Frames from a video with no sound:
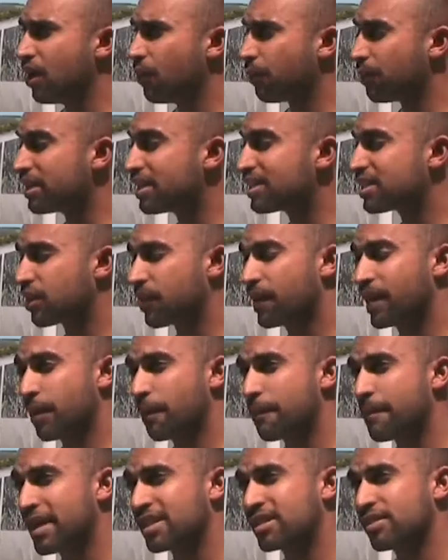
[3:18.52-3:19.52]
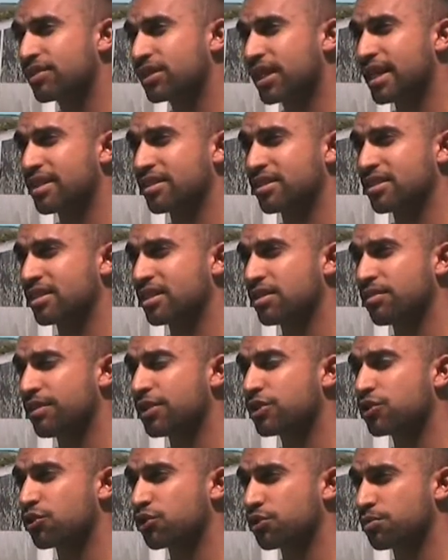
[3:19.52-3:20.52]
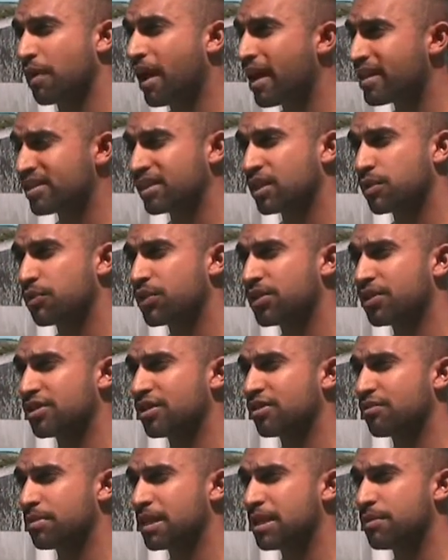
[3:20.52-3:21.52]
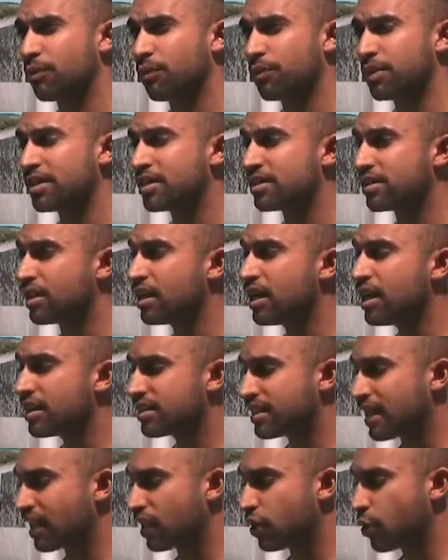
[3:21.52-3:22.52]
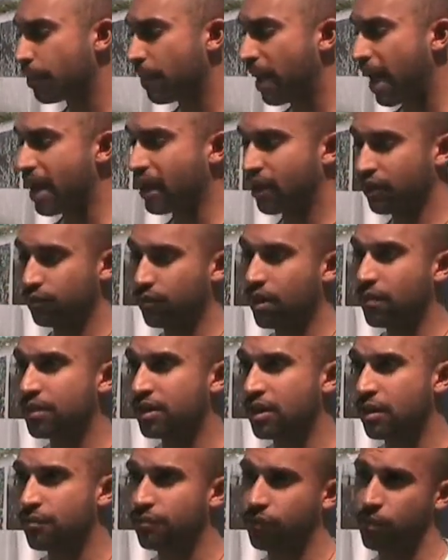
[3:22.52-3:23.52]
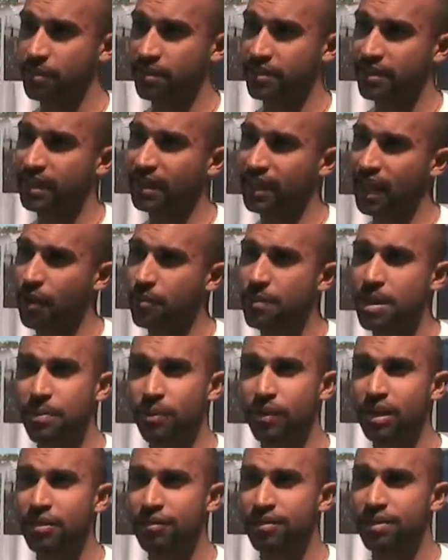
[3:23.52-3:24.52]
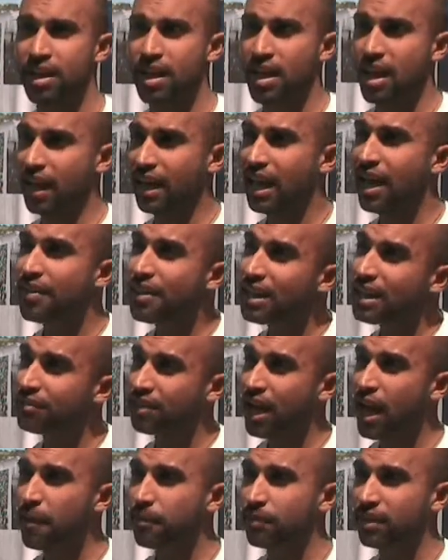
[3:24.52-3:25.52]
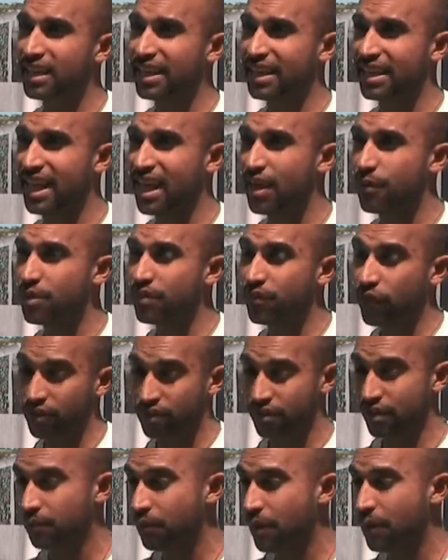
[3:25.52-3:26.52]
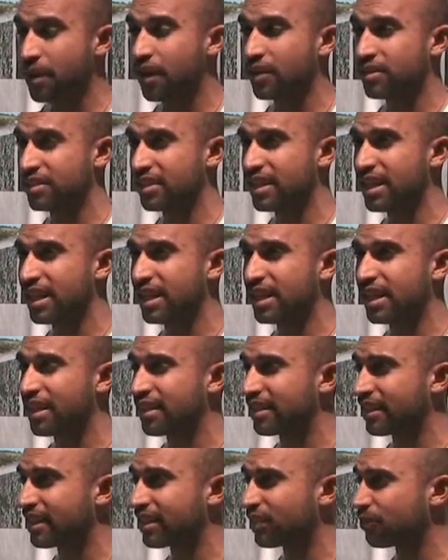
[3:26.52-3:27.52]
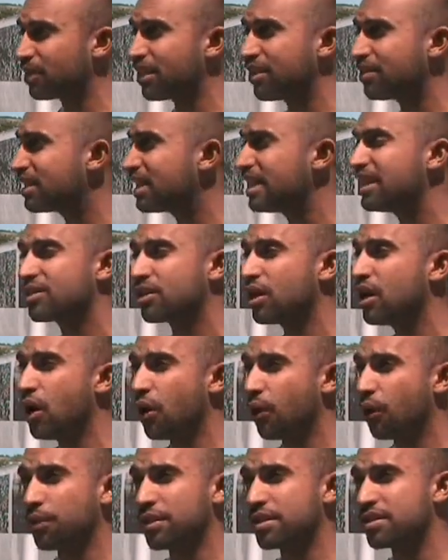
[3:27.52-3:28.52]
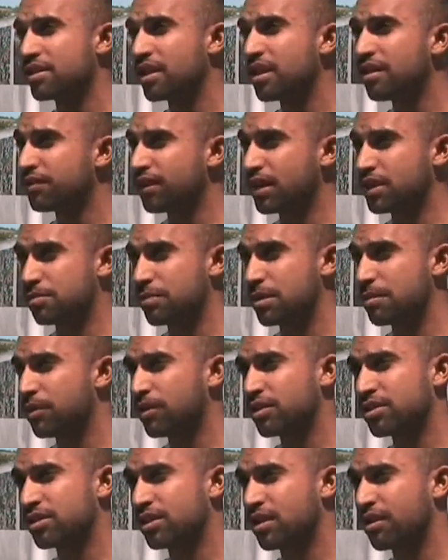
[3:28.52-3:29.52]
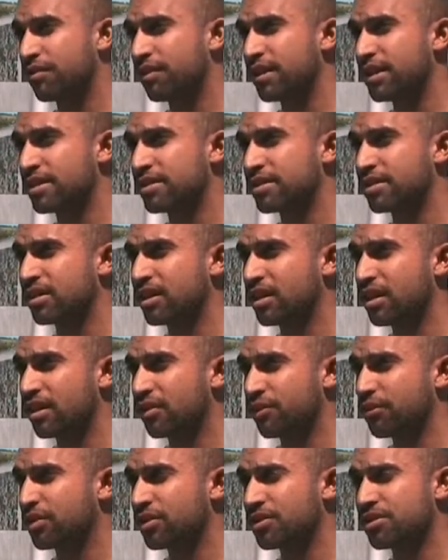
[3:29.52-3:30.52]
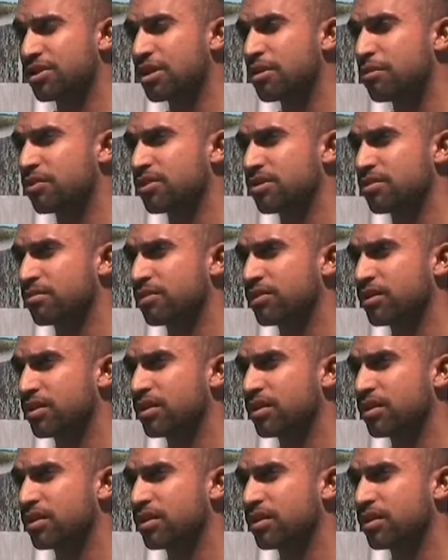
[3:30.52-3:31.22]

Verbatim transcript: We need to make a massive change as individuals, but as a community of people, we need to take a look back of where we come from and think how people lived and how they lived happily and how we got to where we are today, and think we don't need all the stuff that's been pushed in our face through consumerism.